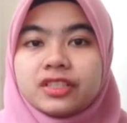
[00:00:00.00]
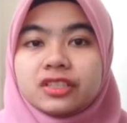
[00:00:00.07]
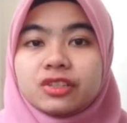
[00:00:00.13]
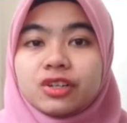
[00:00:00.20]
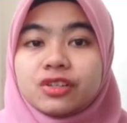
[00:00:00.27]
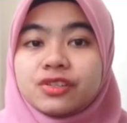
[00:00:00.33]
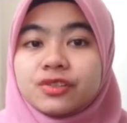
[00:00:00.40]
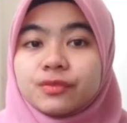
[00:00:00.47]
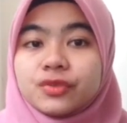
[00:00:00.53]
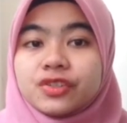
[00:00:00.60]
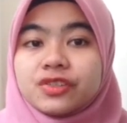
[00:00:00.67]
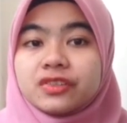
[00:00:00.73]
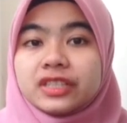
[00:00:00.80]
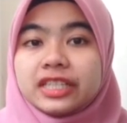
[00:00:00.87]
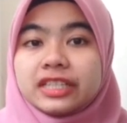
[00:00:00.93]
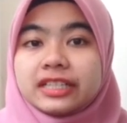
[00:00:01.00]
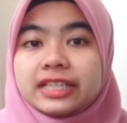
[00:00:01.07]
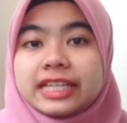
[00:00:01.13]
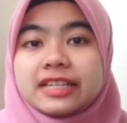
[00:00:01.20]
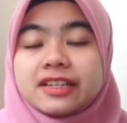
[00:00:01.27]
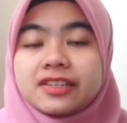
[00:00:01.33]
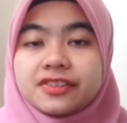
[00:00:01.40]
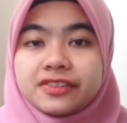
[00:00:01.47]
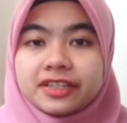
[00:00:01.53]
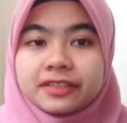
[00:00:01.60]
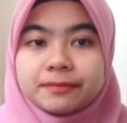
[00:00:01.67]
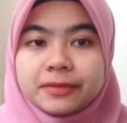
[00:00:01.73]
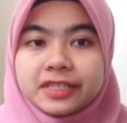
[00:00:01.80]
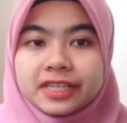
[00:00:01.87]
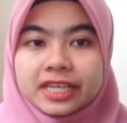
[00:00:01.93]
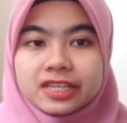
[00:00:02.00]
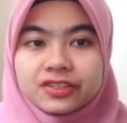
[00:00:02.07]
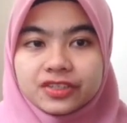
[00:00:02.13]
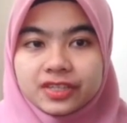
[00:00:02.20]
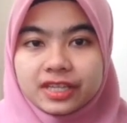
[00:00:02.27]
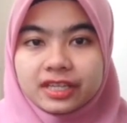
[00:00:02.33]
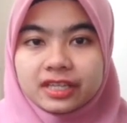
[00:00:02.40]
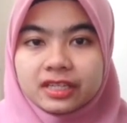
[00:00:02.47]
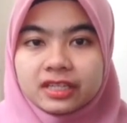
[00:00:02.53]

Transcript: the cosmeceutical industry application.